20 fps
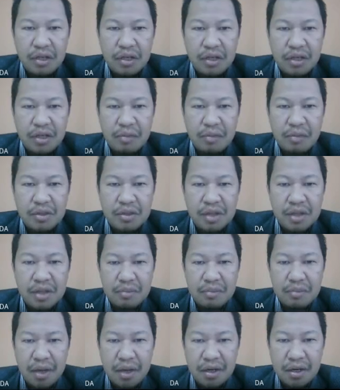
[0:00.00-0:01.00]
double
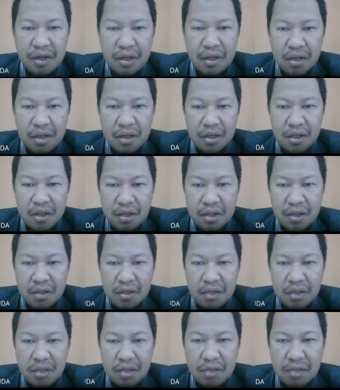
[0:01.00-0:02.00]
sideband, they
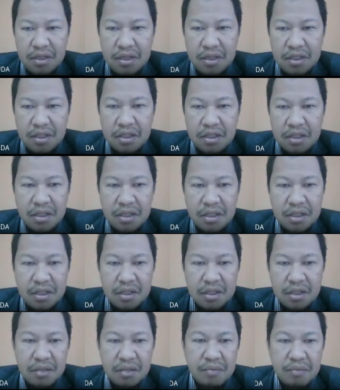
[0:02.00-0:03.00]
measure the
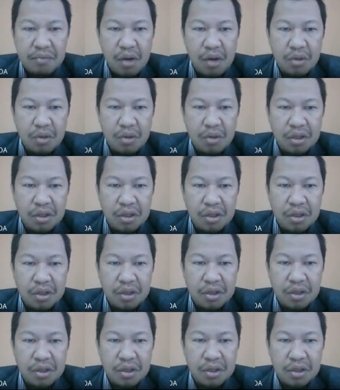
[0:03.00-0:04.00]
power,
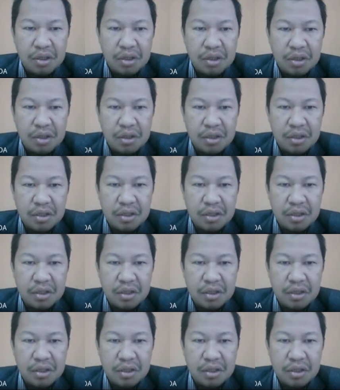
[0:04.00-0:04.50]
the